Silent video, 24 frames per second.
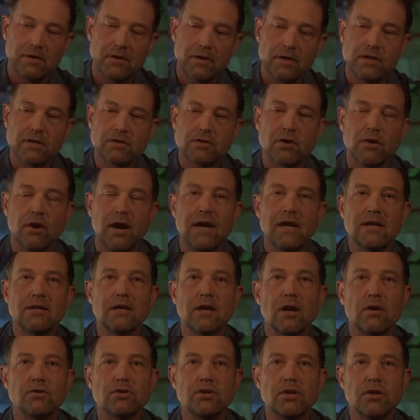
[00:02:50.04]
It's great to
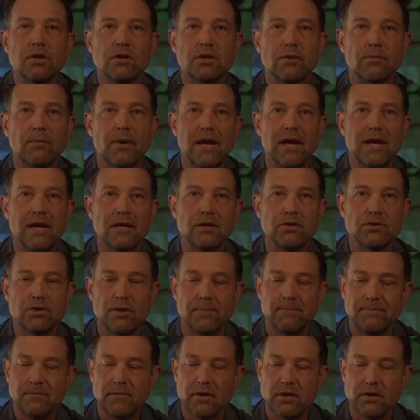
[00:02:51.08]
go shoot at the range.
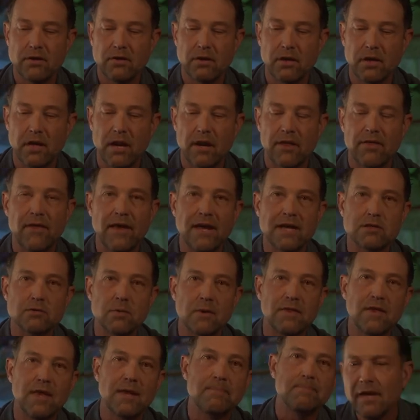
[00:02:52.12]
You can do a lot of things
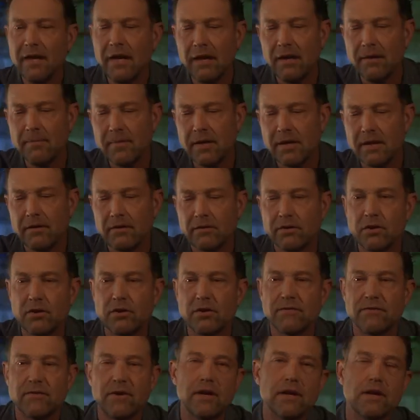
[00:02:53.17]
with it. It'll do
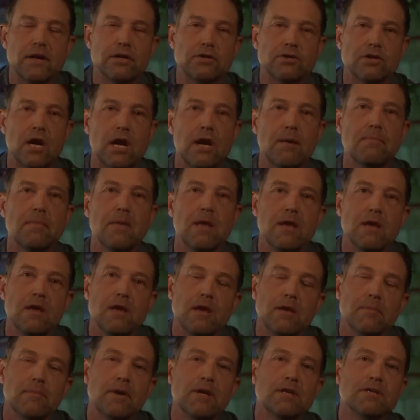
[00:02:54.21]
a very good job,
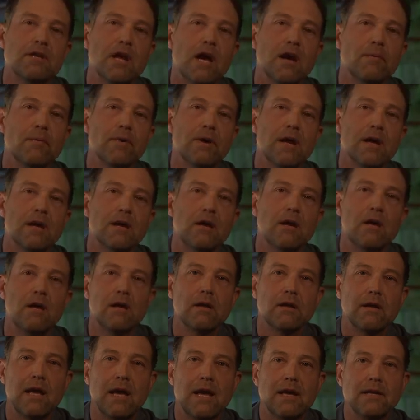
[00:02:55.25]
but it's not what I
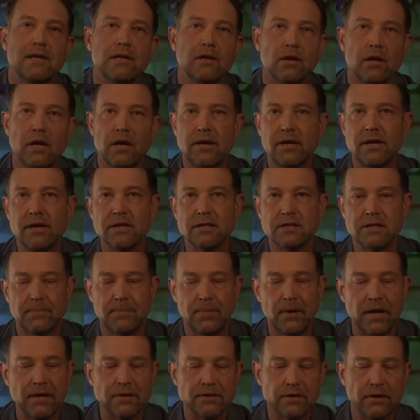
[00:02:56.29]
call an ideal hunting
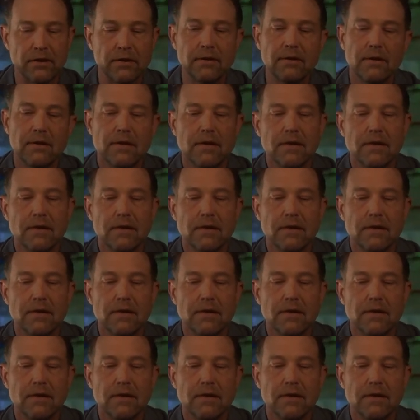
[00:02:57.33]
suppressor.